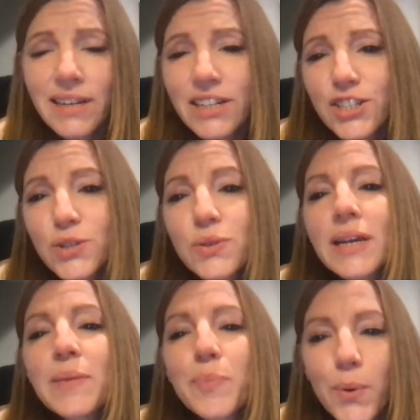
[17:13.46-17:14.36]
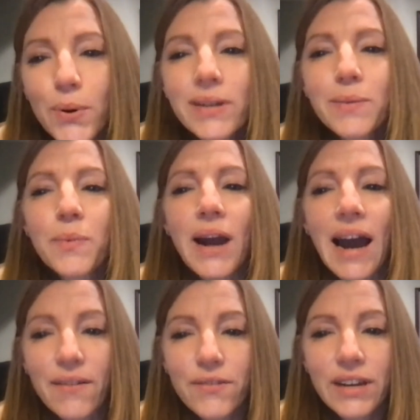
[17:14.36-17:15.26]
it's just important, and when we're
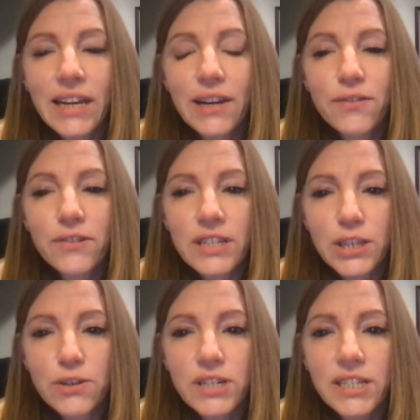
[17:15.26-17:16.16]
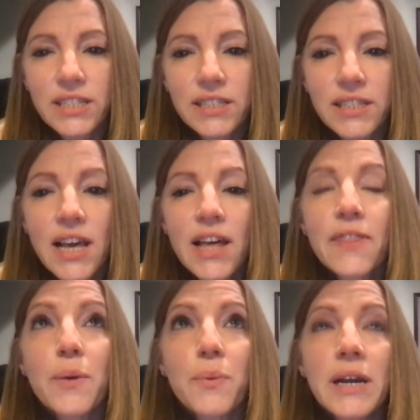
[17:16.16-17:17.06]
advocating for these increases,
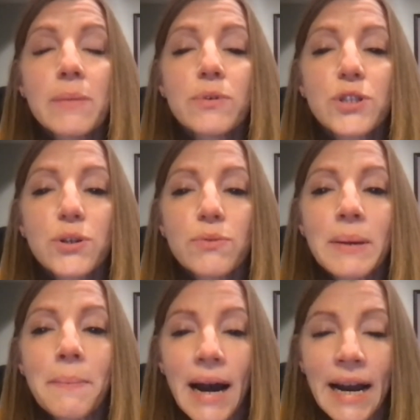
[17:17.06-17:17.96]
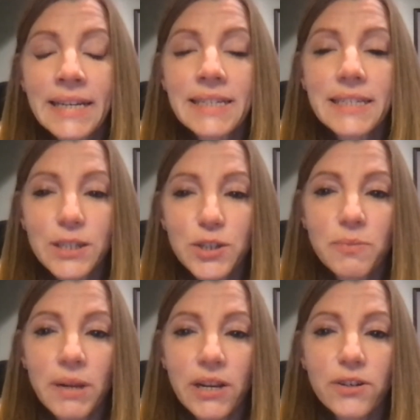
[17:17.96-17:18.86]
that we're able to remind
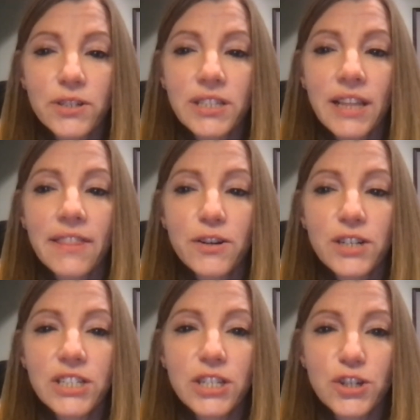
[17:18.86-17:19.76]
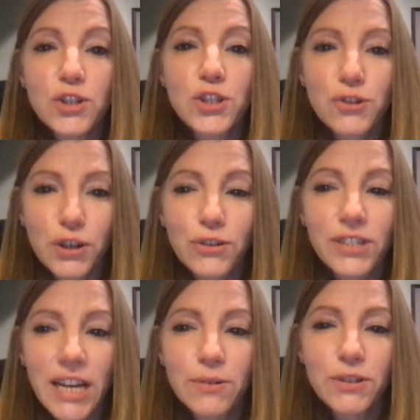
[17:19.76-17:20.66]
decision makers that their decisions trickle
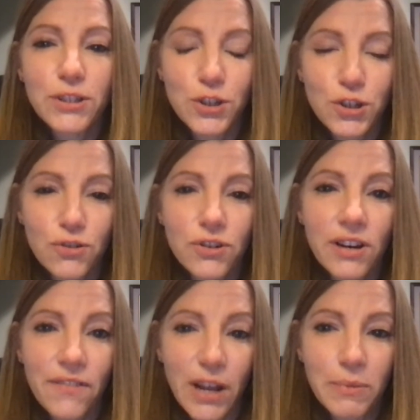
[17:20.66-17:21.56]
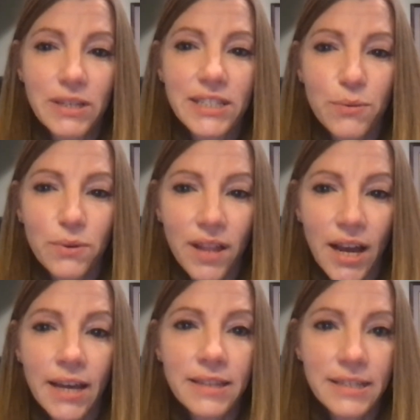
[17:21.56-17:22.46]
down to the children and families that
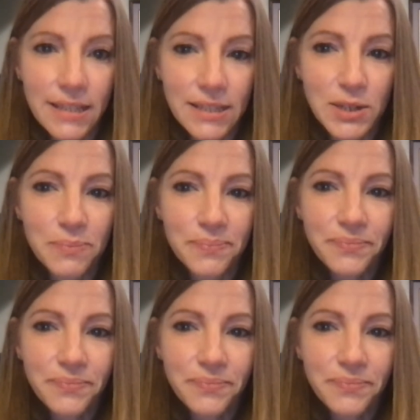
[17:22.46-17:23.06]
rely on this system.